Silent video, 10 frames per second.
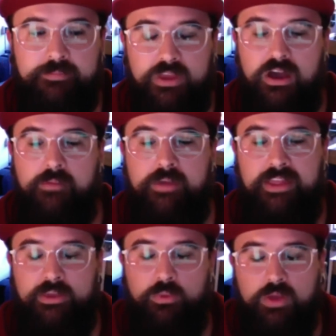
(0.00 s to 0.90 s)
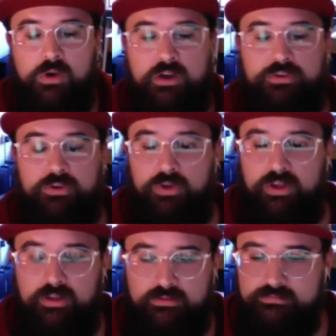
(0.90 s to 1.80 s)
And then we walk through
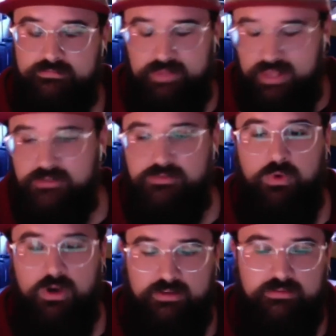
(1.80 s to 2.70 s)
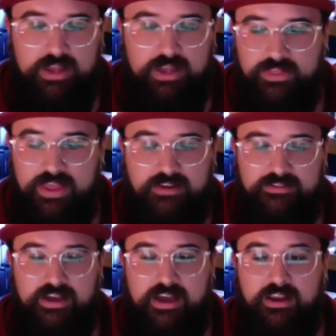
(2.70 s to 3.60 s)
each one and they
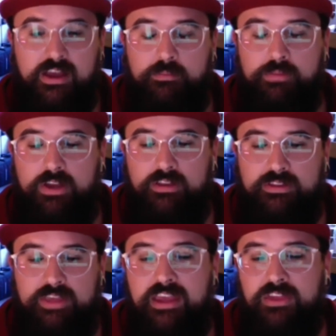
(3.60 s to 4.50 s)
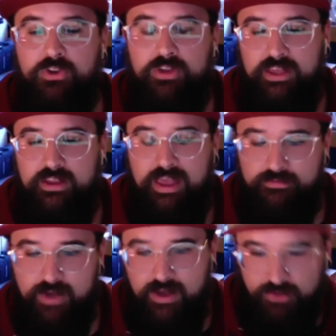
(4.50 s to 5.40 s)
decide. But they either get a
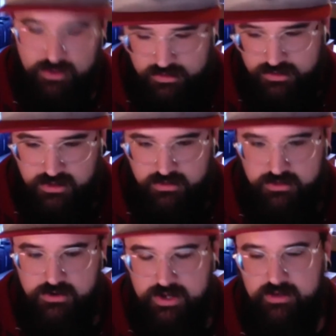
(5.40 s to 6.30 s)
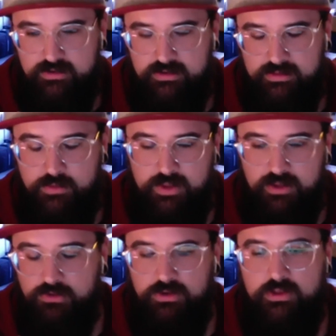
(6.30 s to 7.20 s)
$500 credit that we
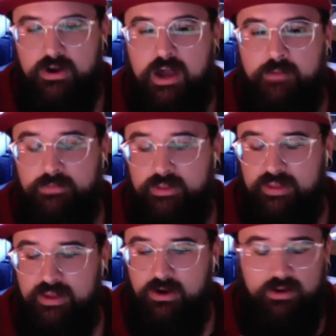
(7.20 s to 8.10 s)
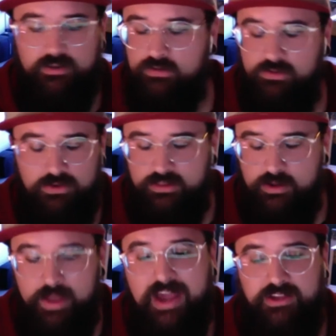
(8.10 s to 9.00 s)
include in their album that they are include in their
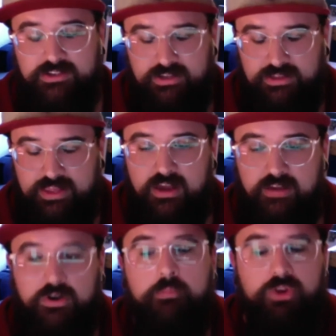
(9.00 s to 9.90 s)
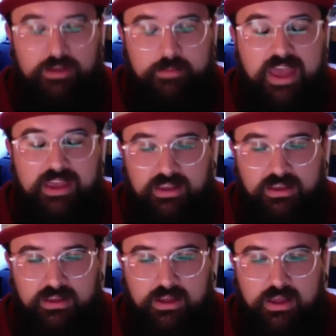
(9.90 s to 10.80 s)
package that they kind of are
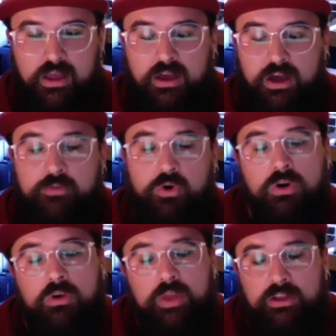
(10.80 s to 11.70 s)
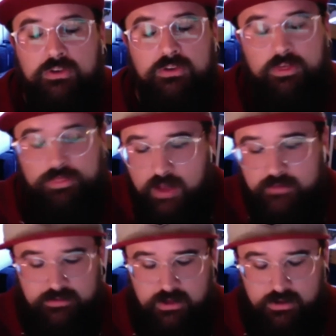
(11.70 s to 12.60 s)
prepaying, or we include
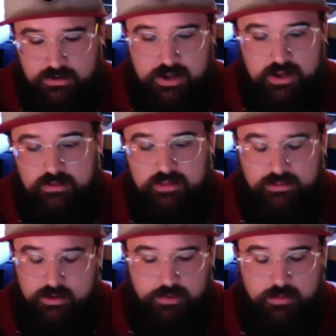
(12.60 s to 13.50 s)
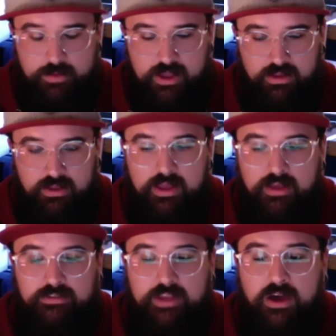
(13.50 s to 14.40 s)
$1,000 credit that they're prepaying.
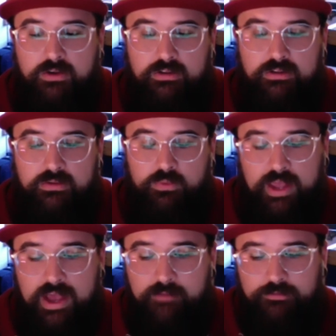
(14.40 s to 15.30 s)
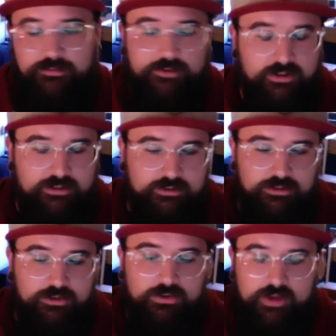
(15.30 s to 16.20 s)
Now, we have started to
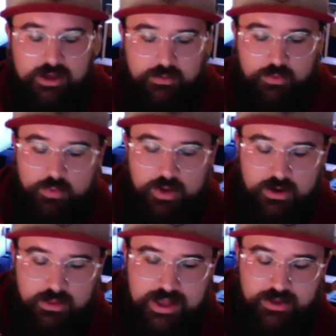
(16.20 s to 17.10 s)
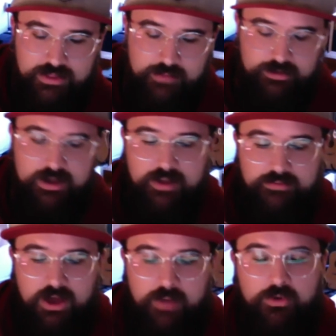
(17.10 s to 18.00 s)
do where we are allowing them to kind of
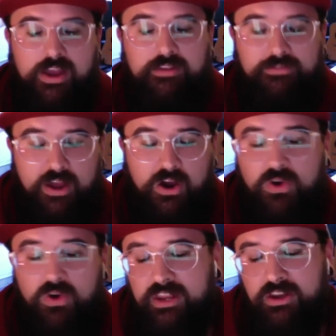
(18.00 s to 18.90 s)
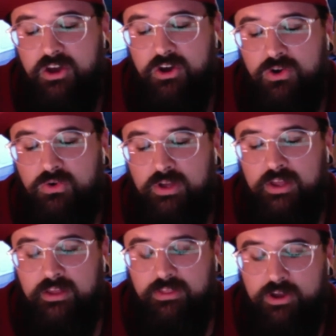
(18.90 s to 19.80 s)
upgrade if they already know
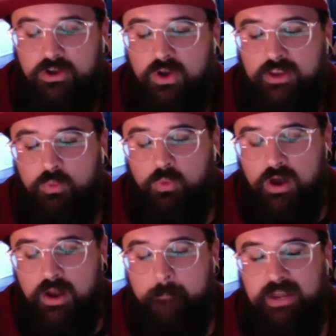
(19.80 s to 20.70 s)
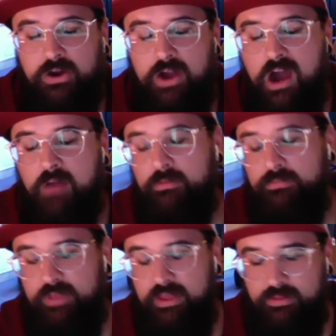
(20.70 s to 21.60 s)
they're going to want a bigger
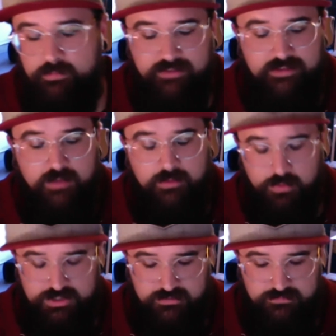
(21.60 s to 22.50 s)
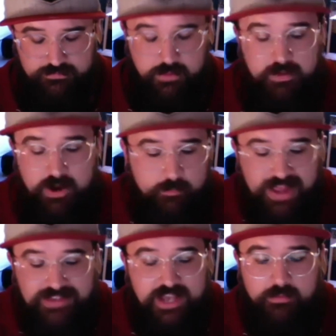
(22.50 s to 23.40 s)
album than the base album, which is our
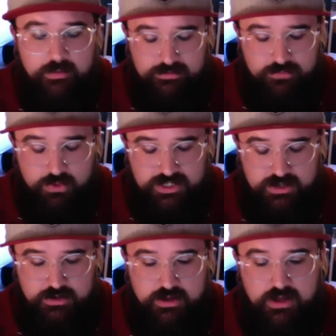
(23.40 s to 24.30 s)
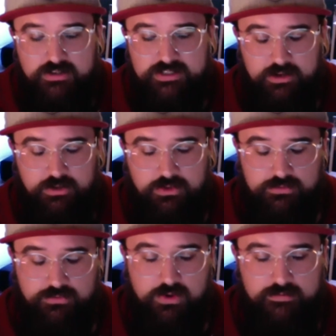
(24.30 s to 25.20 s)
base album is $1,400 and it
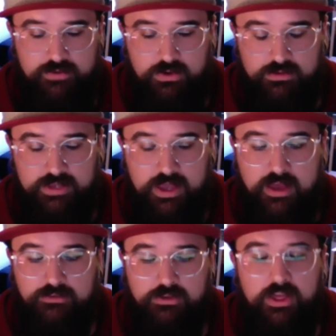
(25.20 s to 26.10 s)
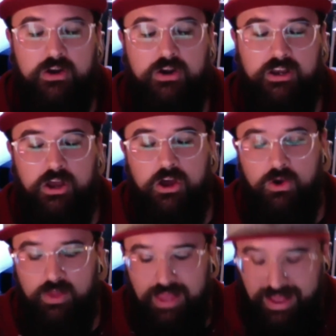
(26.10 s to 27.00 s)
includes 40 photos. So they already
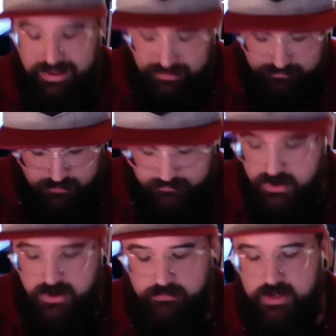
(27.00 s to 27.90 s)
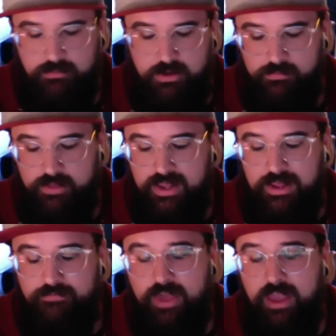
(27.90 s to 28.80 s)
know at the very minimum,
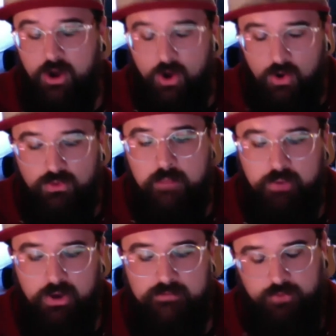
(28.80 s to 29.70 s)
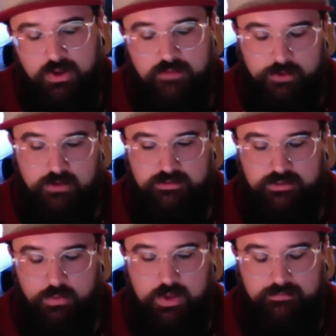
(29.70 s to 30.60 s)
if they only put 40 photos in
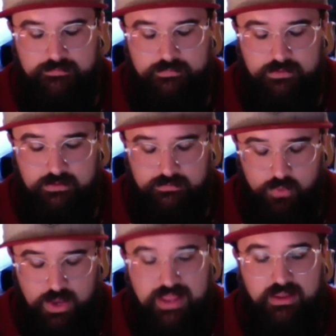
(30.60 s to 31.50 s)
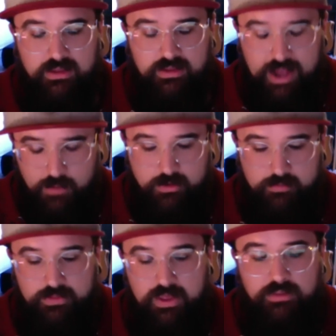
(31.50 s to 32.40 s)
their wedding
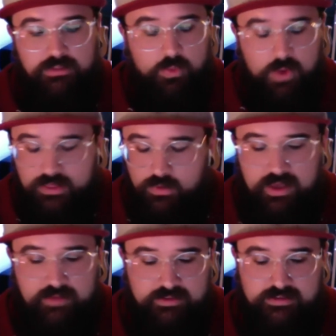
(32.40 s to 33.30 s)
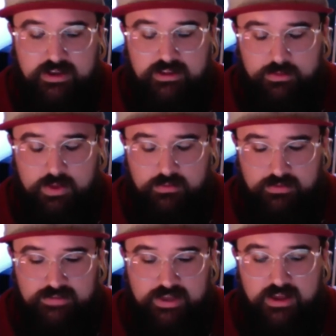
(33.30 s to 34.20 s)
album, the way that we have designed it, the way we
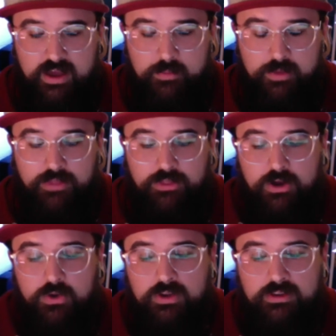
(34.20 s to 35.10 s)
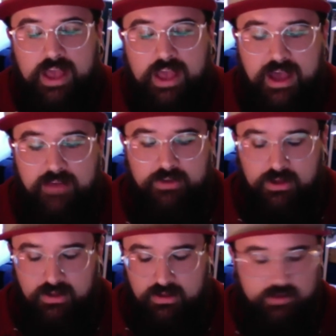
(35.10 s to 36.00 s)
set it up, they're going to have
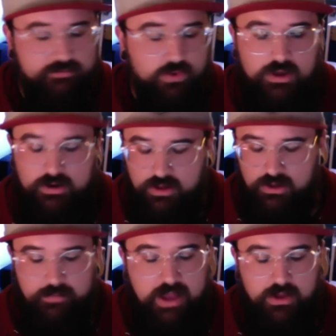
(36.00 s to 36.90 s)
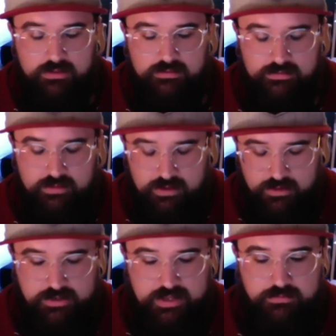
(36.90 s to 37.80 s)
a $400 balance
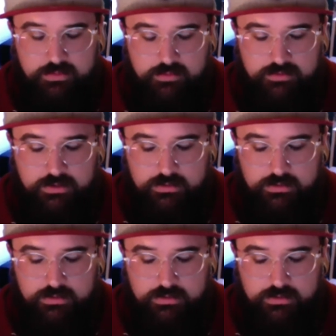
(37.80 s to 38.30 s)
on the day of the reveal